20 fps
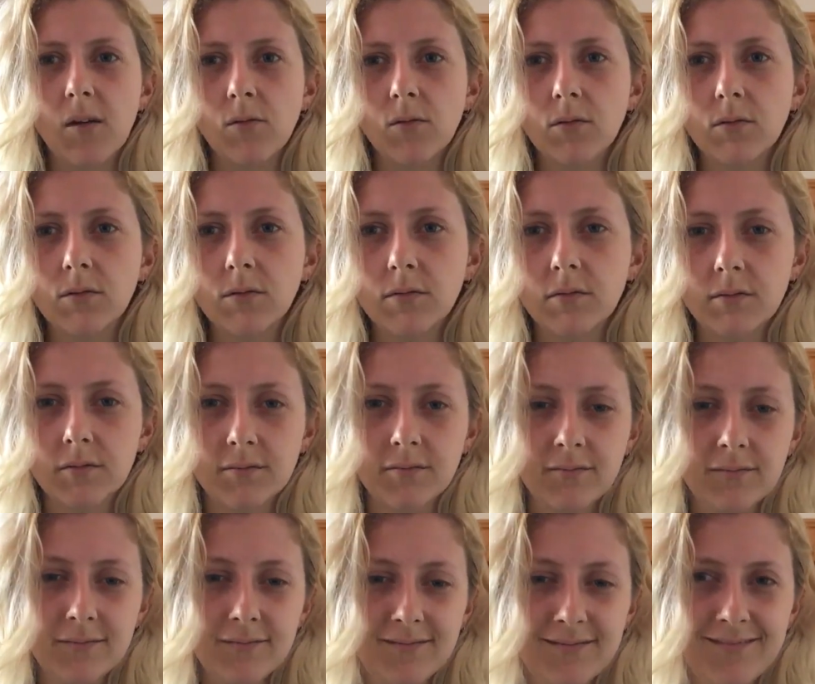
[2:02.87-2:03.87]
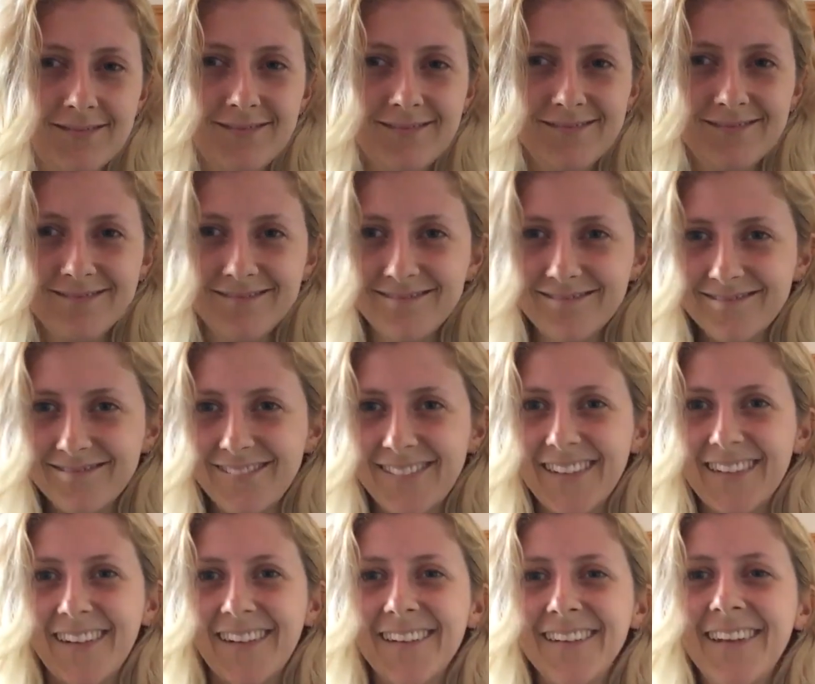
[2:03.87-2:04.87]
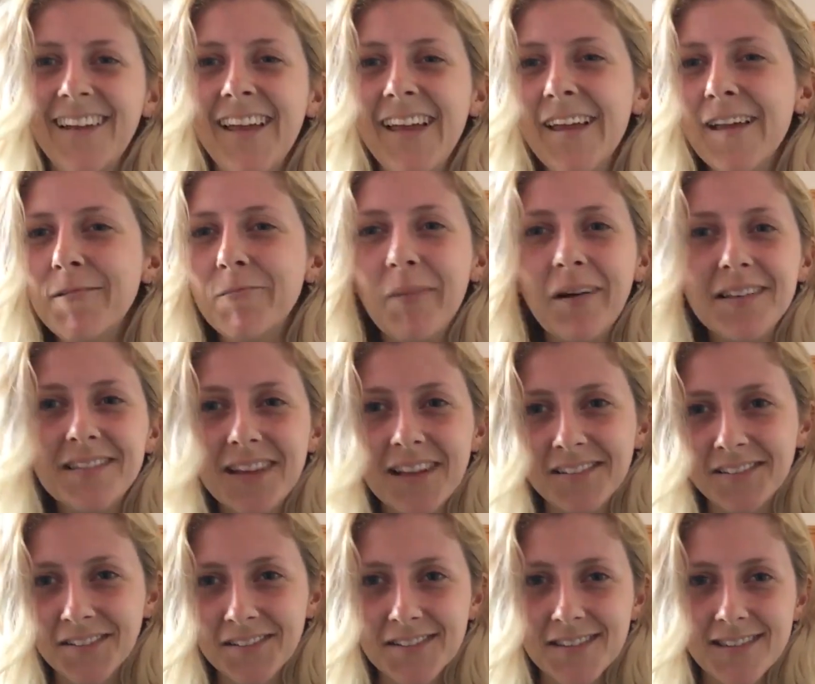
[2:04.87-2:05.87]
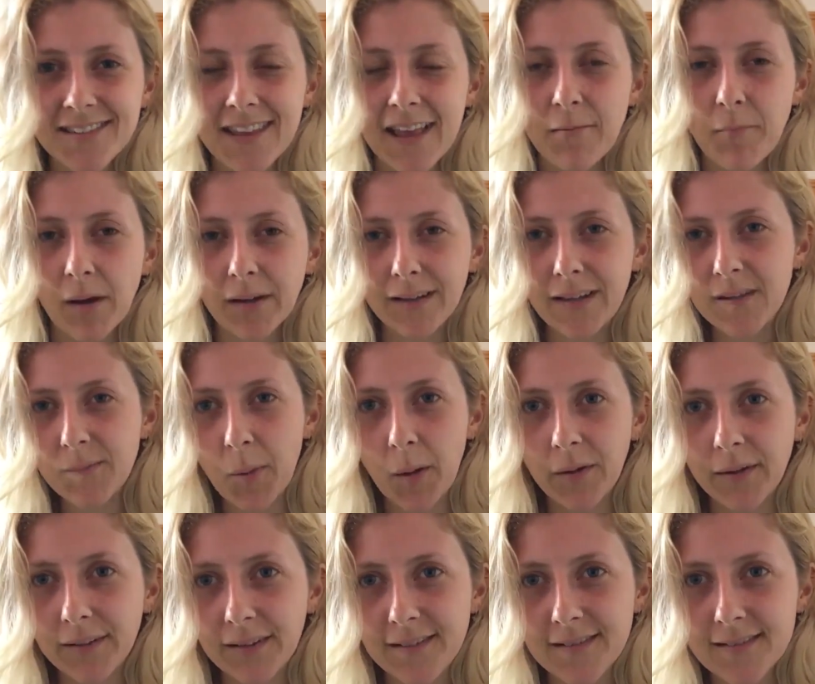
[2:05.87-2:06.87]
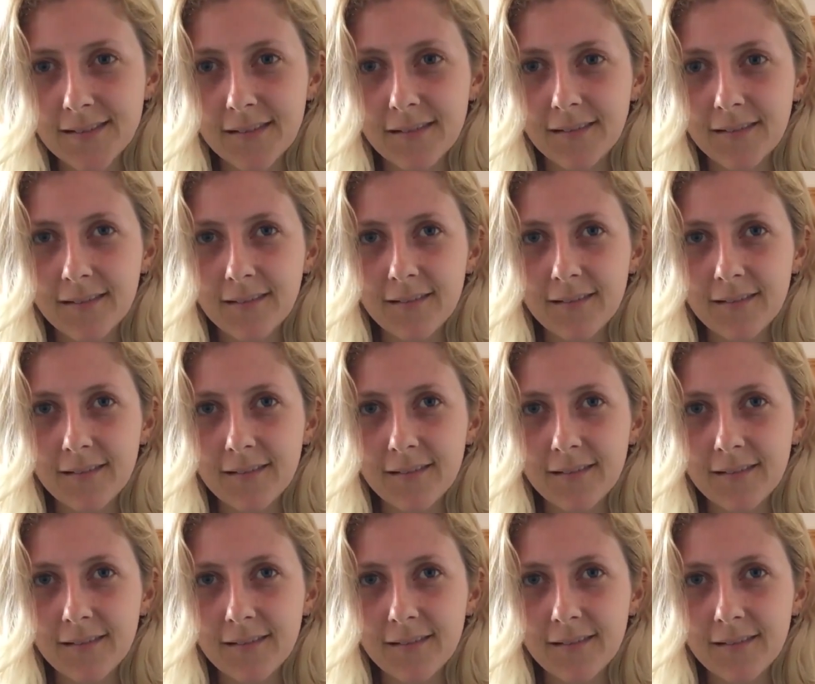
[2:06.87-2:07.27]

out. I don't know. My dad used to say monkey's poking his